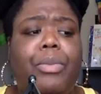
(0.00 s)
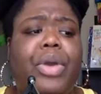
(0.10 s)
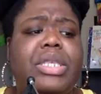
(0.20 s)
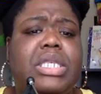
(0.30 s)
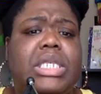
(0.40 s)

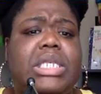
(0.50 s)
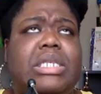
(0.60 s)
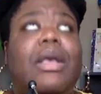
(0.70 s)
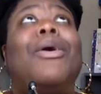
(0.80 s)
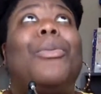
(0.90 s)

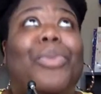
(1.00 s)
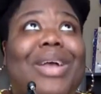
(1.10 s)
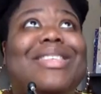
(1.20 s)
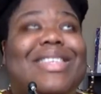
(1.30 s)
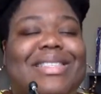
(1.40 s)
presidency,
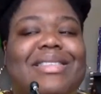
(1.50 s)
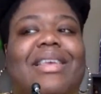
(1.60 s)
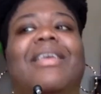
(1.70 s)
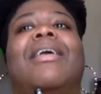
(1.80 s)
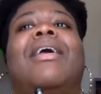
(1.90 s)

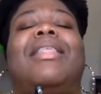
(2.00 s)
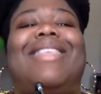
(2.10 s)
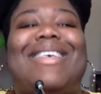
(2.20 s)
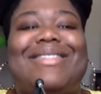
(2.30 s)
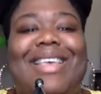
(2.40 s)
presidency
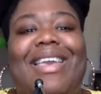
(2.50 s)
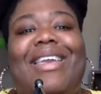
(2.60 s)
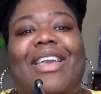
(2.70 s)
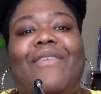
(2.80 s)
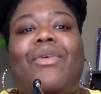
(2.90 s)
that
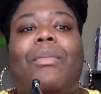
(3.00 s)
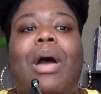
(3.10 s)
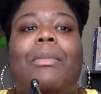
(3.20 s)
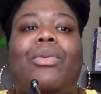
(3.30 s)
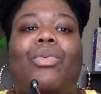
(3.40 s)
said if
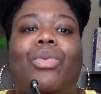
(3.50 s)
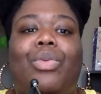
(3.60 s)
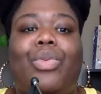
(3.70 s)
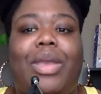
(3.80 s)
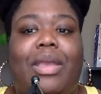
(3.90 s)
Obama
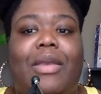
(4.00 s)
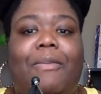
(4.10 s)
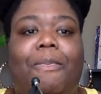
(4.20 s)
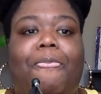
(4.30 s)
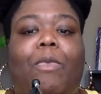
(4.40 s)
would
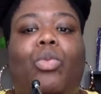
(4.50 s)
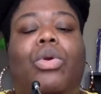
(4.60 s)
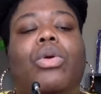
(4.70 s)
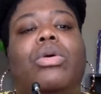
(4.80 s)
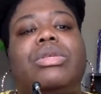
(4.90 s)
win,
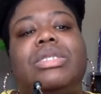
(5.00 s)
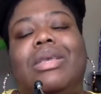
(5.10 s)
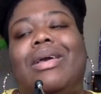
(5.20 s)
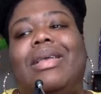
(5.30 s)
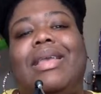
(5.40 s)
we're going to
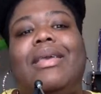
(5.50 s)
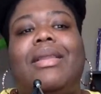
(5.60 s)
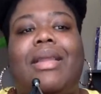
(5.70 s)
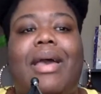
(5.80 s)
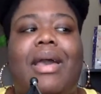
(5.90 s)
see an
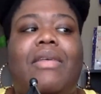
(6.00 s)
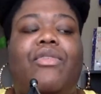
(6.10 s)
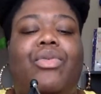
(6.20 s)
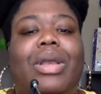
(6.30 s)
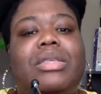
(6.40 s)
incline
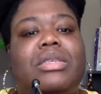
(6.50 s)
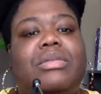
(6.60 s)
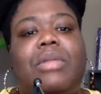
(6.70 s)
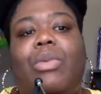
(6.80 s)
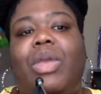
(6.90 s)
of
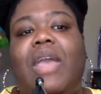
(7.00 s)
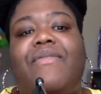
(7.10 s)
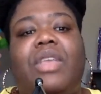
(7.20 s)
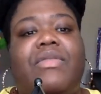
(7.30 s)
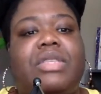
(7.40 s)
racism like we
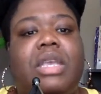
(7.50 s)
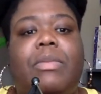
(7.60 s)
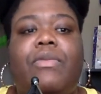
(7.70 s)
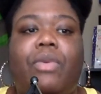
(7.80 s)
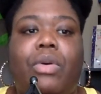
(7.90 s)
have never
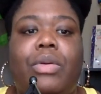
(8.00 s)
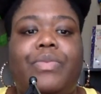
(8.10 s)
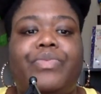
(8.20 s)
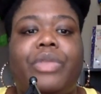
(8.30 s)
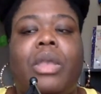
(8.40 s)
seen before.
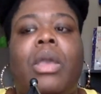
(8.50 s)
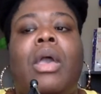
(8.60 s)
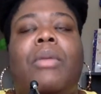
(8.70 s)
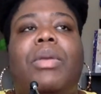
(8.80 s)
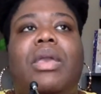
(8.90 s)

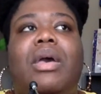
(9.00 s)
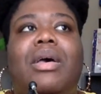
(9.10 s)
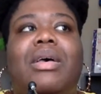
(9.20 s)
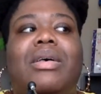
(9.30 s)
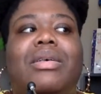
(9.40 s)

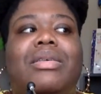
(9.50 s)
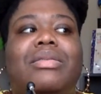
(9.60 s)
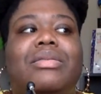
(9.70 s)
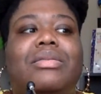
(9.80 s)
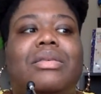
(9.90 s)

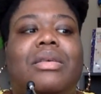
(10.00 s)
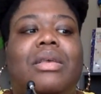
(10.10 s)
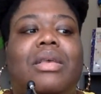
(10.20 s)
Because